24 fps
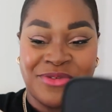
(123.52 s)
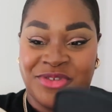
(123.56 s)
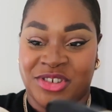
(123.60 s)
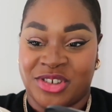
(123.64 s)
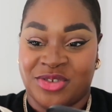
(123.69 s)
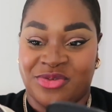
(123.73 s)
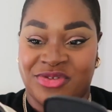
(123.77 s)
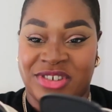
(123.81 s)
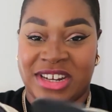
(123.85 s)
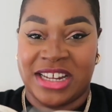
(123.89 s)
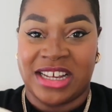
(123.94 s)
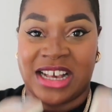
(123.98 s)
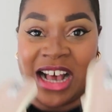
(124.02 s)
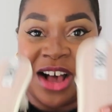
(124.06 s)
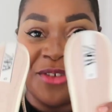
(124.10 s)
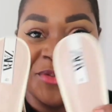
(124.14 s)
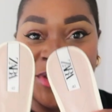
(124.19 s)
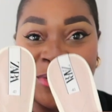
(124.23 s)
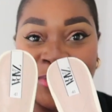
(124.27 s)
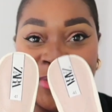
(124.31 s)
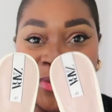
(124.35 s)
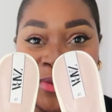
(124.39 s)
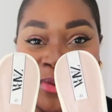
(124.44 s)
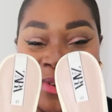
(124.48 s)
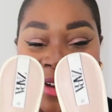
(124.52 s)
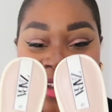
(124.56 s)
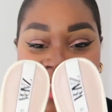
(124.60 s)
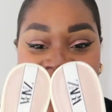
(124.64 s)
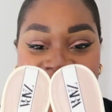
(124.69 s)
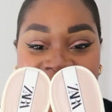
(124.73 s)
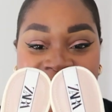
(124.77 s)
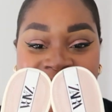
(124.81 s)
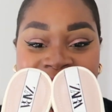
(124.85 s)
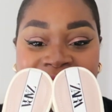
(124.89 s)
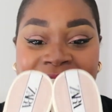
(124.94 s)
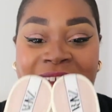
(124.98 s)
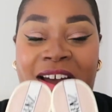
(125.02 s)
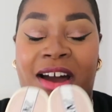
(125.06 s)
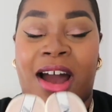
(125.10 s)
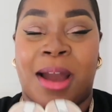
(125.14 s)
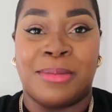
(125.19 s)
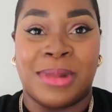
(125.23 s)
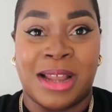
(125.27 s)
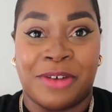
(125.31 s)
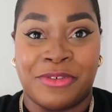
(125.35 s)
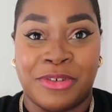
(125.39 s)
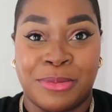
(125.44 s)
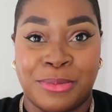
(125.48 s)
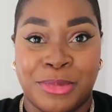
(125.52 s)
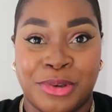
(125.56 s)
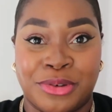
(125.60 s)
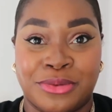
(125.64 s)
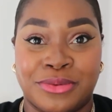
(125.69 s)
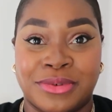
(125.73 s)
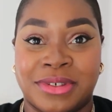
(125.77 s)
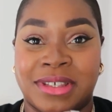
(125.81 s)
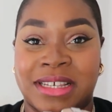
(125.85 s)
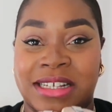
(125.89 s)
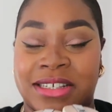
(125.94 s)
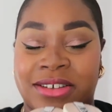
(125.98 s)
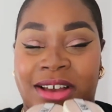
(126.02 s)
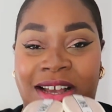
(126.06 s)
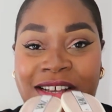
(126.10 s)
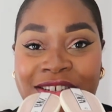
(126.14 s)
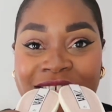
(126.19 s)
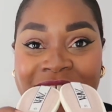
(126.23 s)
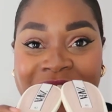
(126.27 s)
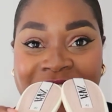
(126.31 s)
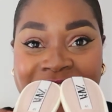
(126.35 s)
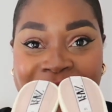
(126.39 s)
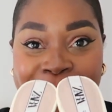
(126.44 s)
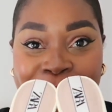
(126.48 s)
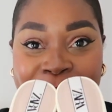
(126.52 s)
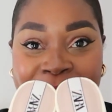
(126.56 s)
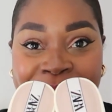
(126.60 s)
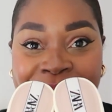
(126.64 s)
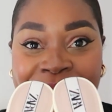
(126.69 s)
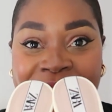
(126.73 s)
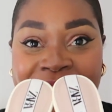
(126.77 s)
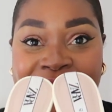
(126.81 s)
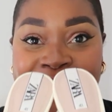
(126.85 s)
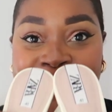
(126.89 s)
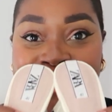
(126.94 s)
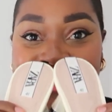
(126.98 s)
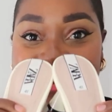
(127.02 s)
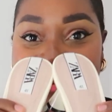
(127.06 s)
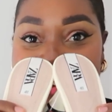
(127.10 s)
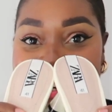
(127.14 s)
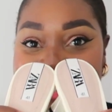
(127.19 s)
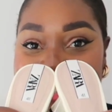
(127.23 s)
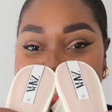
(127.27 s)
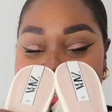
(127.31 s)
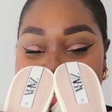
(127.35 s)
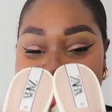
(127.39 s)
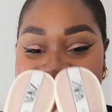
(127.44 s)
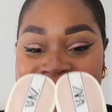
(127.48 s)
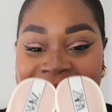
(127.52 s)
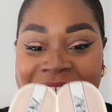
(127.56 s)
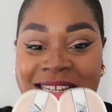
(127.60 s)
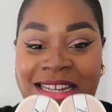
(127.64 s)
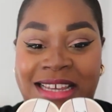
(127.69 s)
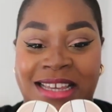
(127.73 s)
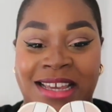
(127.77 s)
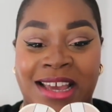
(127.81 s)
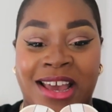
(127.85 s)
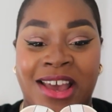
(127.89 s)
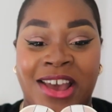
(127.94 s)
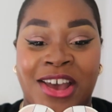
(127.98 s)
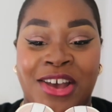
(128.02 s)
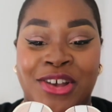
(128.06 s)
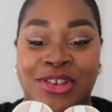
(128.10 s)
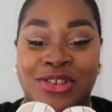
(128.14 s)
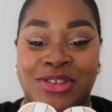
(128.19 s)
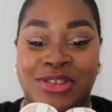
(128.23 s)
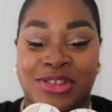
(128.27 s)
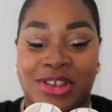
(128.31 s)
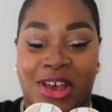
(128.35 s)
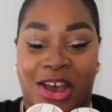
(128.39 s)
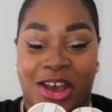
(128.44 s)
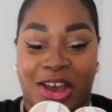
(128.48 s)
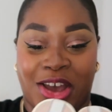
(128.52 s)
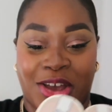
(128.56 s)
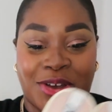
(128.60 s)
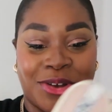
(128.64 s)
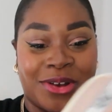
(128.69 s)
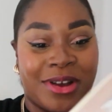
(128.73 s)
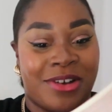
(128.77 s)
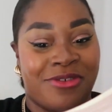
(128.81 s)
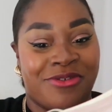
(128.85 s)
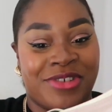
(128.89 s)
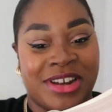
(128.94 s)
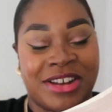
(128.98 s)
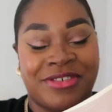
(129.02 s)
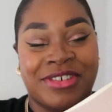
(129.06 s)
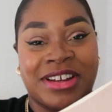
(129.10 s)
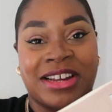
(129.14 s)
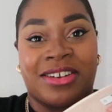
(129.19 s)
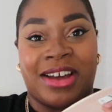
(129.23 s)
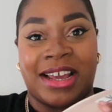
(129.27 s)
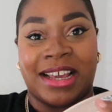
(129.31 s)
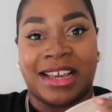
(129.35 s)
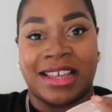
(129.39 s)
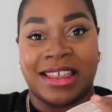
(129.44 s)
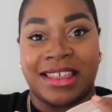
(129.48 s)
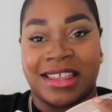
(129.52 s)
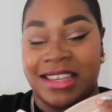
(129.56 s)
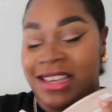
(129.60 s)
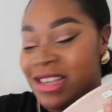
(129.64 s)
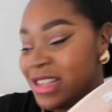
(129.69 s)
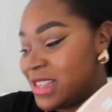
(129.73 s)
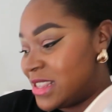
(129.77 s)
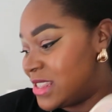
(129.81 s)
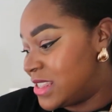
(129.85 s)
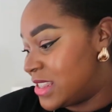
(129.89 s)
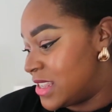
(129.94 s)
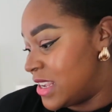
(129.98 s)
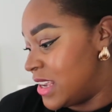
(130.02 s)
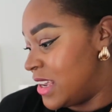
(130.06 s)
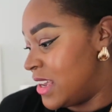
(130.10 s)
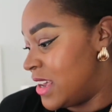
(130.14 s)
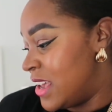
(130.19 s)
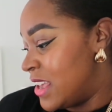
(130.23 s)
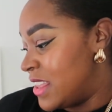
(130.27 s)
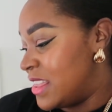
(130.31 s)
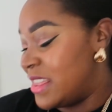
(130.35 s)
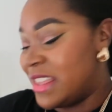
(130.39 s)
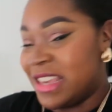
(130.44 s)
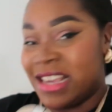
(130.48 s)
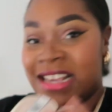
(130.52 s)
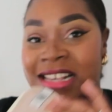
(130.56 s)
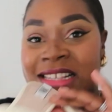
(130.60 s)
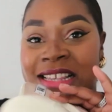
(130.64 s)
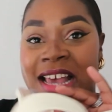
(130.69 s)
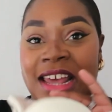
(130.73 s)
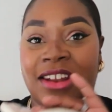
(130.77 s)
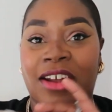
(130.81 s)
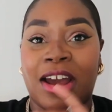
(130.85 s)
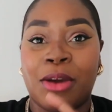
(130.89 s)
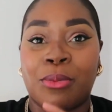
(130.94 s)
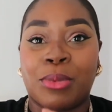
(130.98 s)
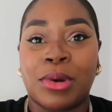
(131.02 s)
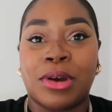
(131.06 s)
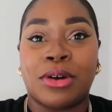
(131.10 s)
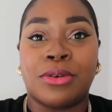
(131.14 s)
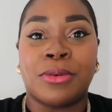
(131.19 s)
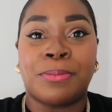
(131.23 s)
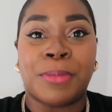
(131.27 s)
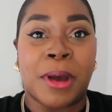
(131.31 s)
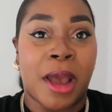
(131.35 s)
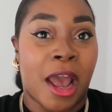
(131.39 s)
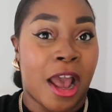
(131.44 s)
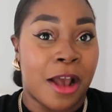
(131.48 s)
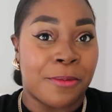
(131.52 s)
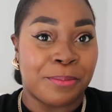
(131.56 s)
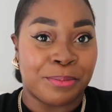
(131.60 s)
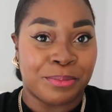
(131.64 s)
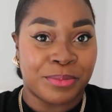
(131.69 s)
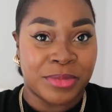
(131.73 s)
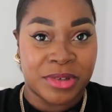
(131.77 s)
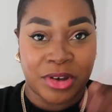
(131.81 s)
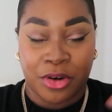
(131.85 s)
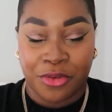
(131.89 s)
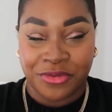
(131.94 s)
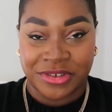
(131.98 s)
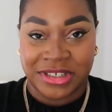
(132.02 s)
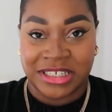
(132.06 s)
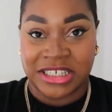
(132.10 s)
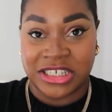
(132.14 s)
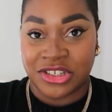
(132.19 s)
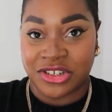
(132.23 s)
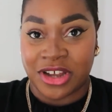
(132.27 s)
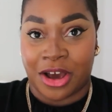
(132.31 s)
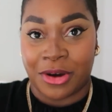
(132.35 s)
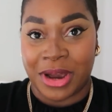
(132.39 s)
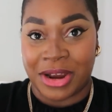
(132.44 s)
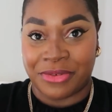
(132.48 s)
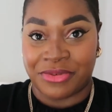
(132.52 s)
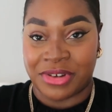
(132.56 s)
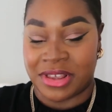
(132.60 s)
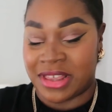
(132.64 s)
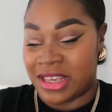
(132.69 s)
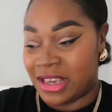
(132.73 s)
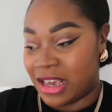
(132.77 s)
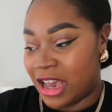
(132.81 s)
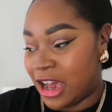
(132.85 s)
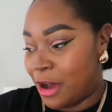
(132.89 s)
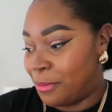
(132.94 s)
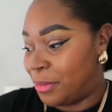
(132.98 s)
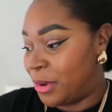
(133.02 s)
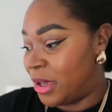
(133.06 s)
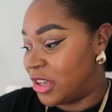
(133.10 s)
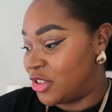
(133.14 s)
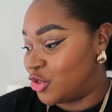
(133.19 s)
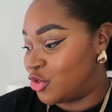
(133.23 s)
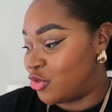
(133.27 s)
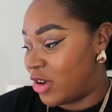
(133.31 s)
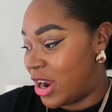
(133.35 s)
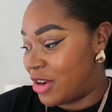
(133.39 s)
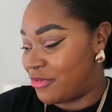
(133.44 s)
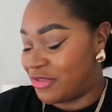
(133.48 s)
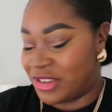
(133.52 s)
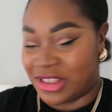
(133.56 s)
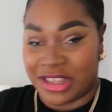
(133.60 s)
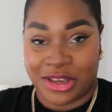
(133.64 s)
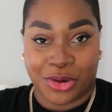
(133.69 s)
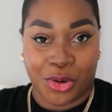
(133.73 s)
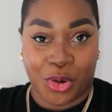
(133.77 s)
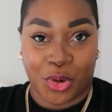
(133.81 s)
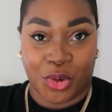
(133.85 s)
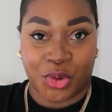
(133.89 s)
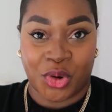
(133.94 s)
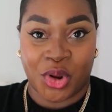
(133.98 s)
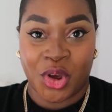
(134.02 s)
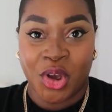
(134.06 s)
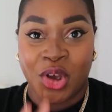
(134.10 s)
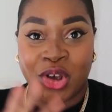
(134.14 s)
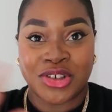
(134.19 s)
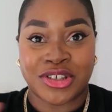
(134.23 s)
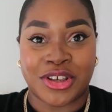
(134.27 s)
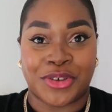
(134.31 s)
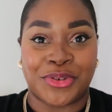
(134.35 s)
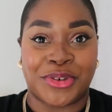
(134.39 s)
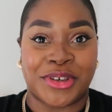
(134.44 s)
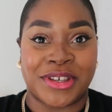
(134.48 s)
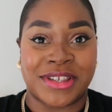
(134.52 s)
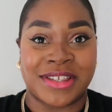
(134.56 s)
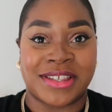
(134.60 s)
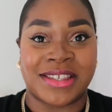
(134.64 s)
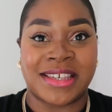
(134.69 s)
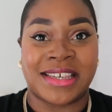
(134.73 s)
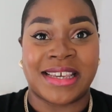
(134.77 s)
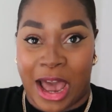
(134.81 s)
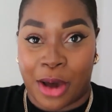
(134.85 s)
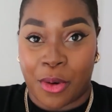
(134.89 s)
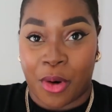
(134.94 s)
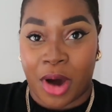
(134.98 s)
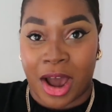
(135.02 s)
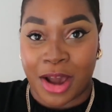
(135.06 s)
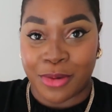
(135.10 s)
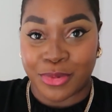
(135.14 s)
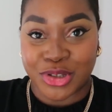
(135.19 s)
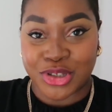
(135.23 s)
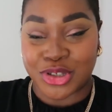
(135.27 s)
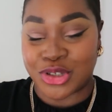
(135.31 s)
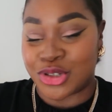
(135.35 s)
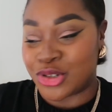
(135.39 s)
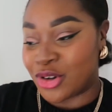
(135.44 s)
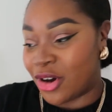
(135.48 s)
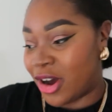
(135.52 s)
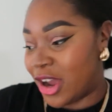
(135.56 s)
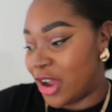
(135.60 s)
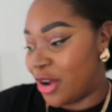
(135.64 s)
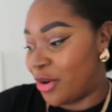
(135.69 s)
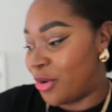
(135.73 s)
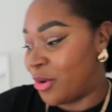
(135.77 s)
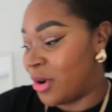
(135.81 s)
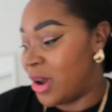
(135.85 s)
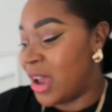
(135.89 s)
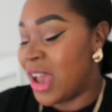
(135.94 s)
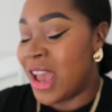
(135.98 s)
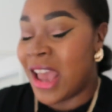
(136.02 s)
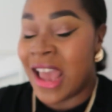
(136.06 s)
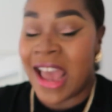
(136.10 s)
Just really comfortable. Again, I'm loving mules, things I can just slip my feet into nice and easily. So really, really like these, and I will obviously style everything up and try everything on so you can see how I would style